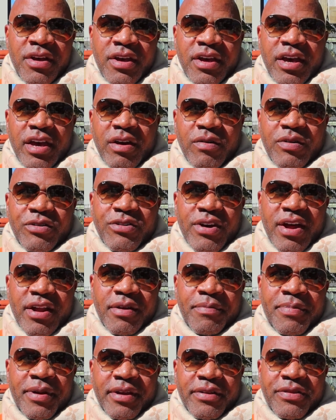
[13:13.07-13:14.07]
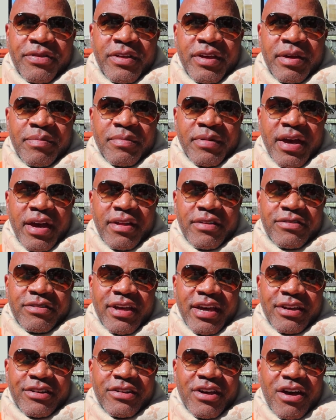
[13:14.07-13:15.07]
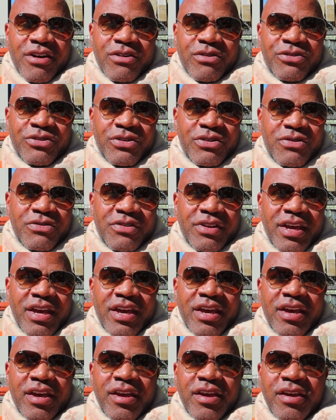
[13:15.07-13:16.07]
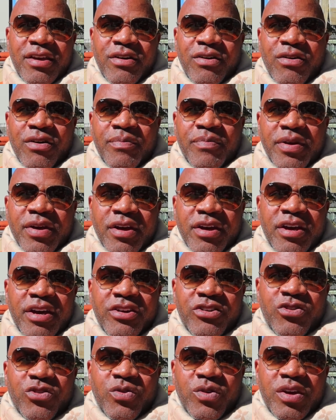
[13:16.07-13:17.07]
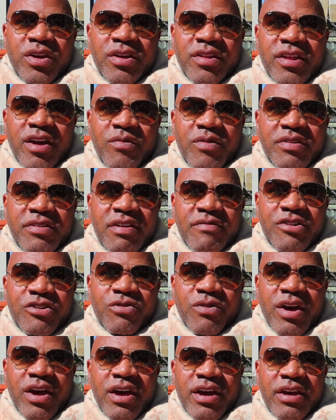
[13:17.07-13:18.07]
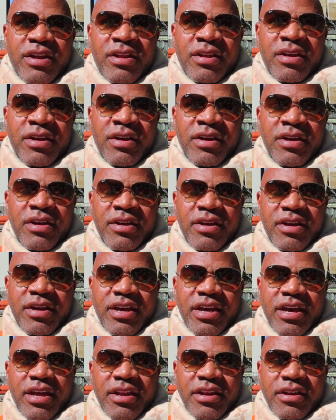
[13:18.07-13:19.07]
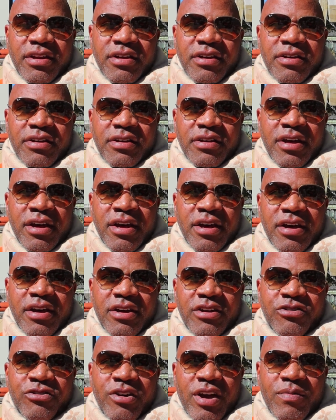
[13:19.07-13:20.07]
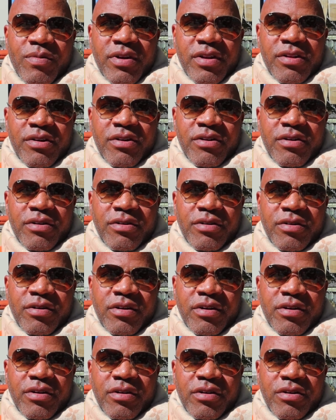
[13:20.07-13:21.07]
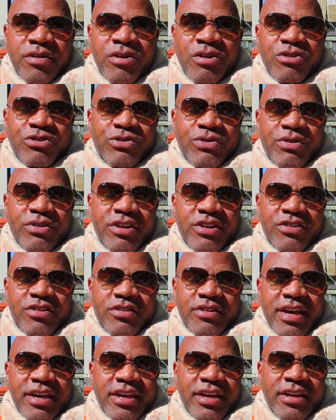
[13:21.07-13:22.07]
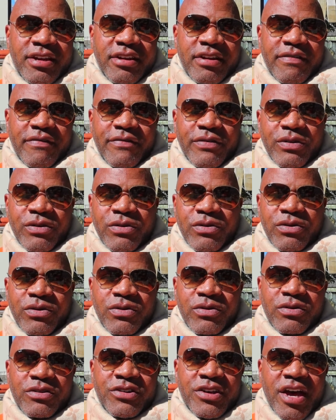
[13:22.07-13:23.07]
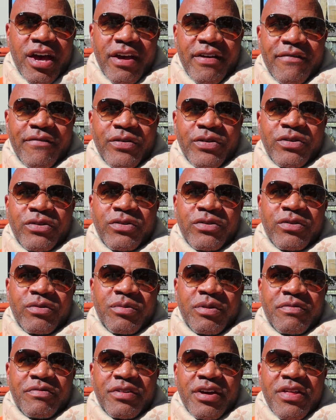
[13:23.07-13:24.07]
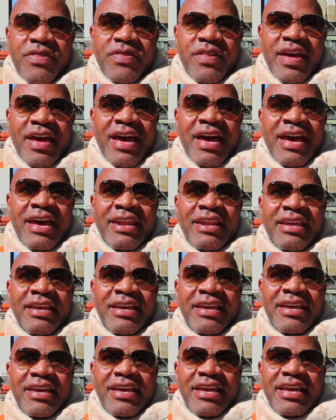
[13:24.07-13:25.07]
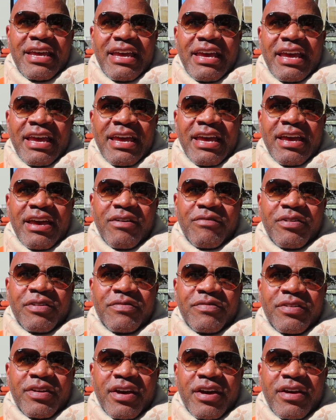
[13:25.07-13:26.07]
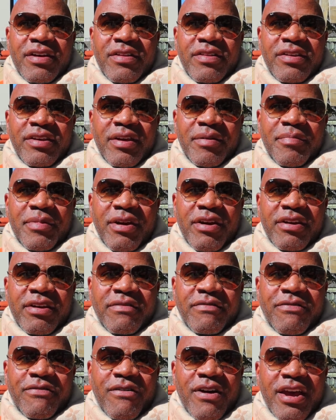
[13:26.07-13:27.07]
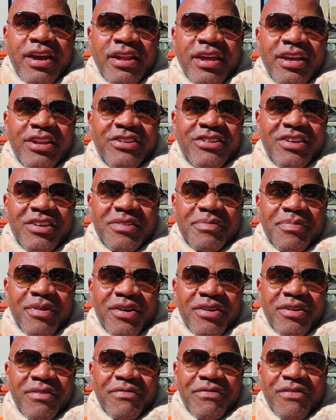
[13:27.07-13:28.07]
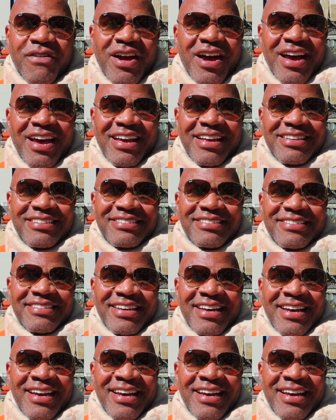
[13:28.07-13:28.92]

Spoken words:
And we try to pick theme nights like Taco Tuesday, or pick a country that we've never tried and try one of their cultural dishes like Indian food, Thai food. We've done that. And we've done the American Friday cheeseburger and fries.